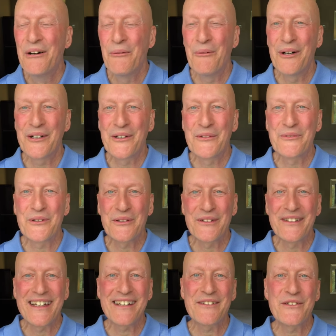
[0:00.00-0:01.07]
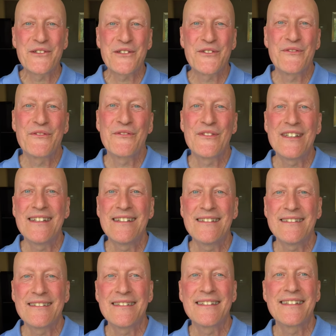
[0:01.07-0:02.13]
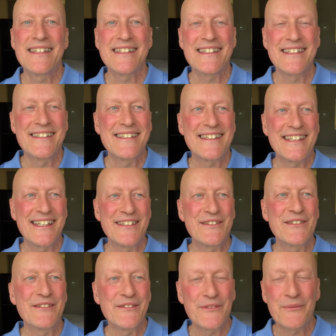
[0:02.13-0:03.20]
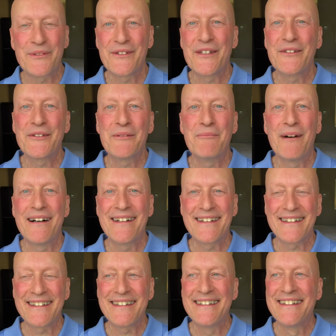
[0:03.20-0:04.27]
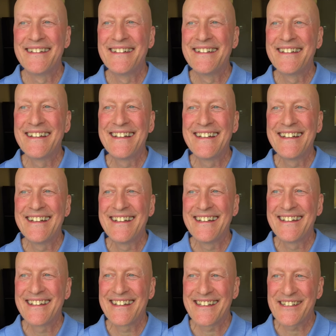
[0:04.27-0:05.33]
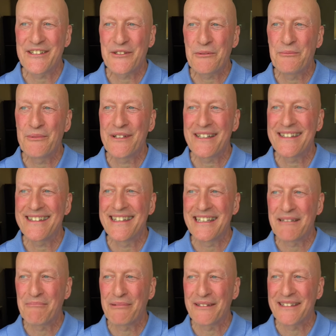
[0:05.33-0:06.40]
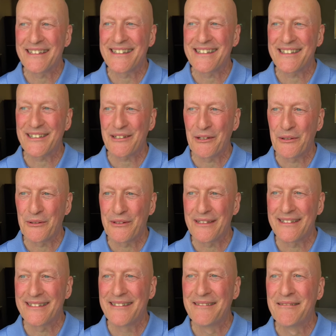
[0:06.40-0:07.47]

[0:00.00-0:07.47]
Wonderful. Now just feel the sensations within the body as you breathe deeply and slowly.